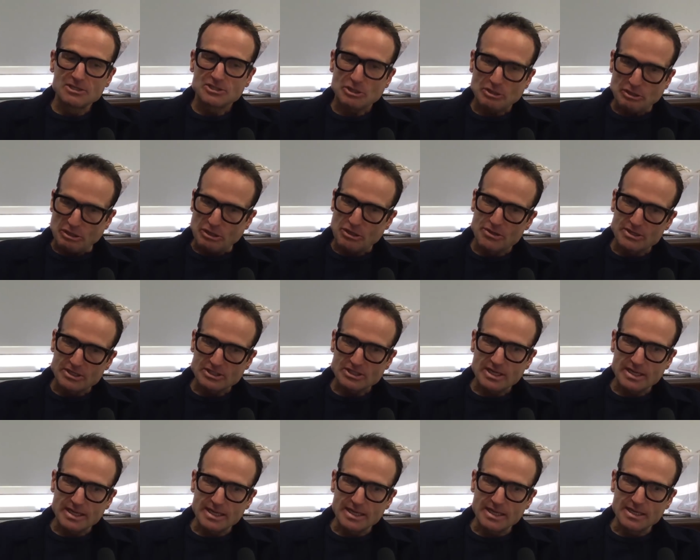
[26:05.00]
So
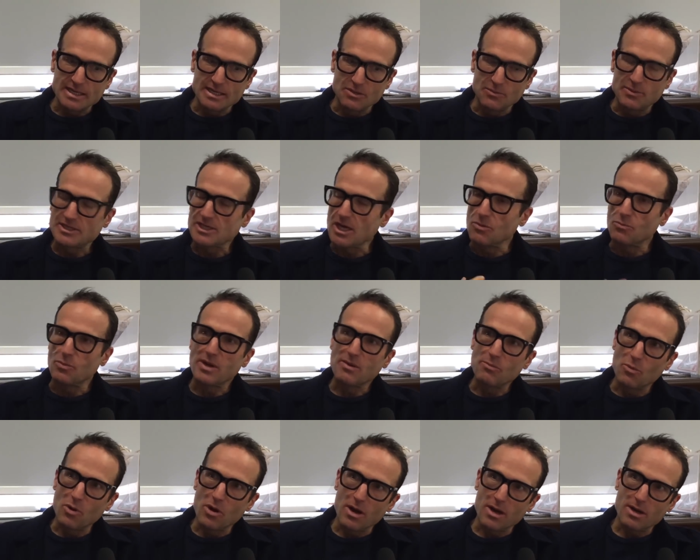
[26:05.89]
curiously, we don't
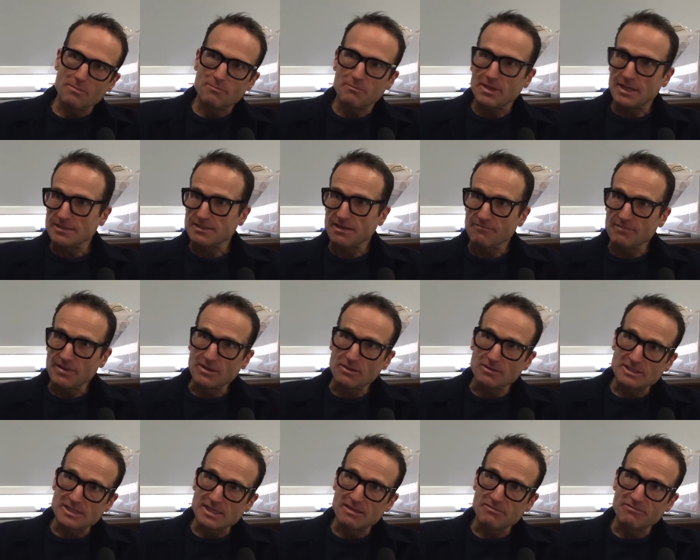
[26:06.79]
win work because I've been
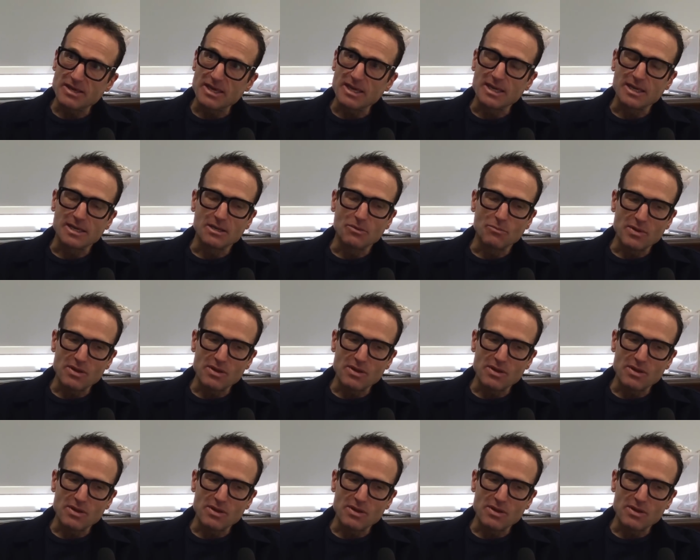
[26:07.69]
on T V,